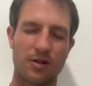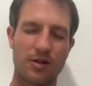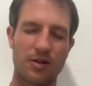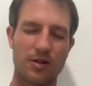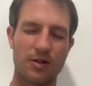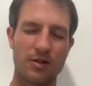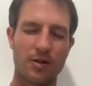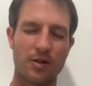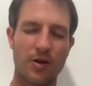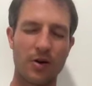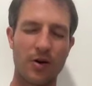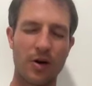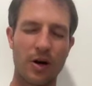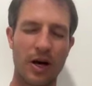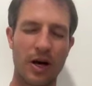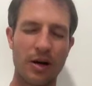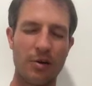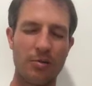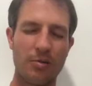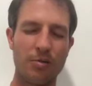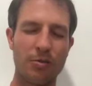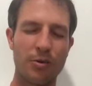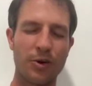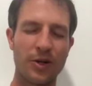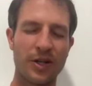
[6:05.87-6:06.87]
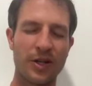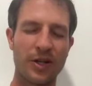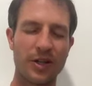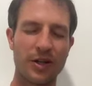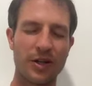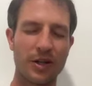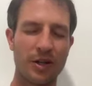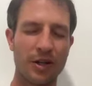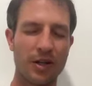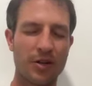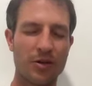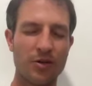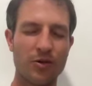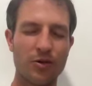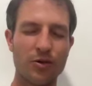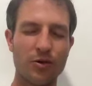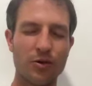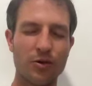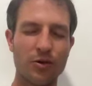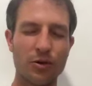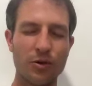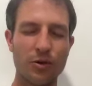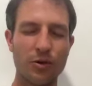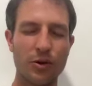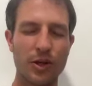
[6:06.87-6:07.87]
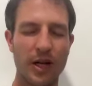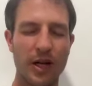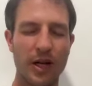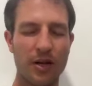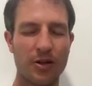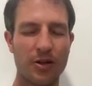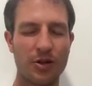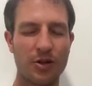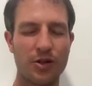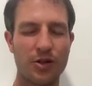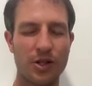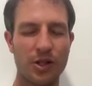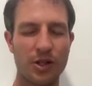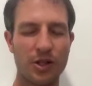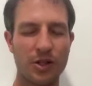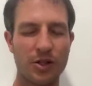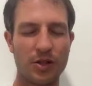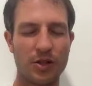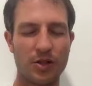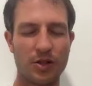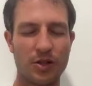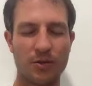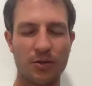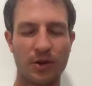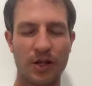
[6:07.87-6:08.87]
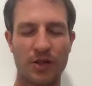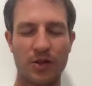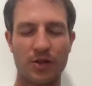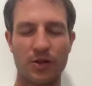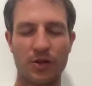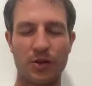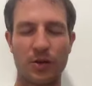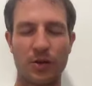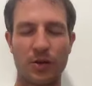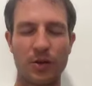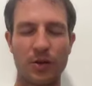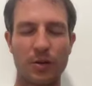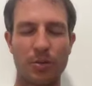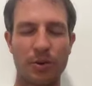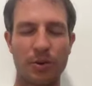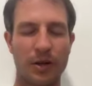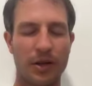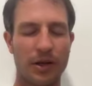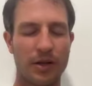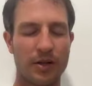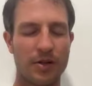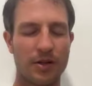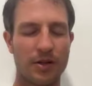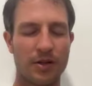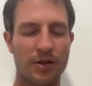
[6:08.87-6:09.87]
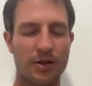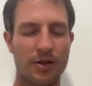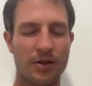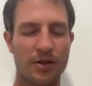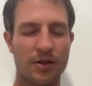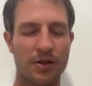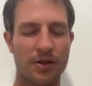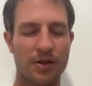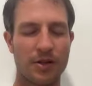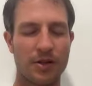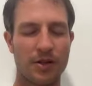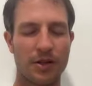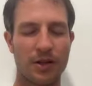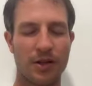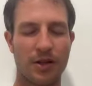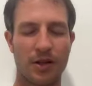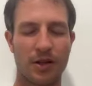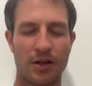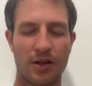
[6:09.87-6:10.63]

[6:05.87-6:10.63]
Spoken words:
So I'm bringing in new energy to my solar plexus,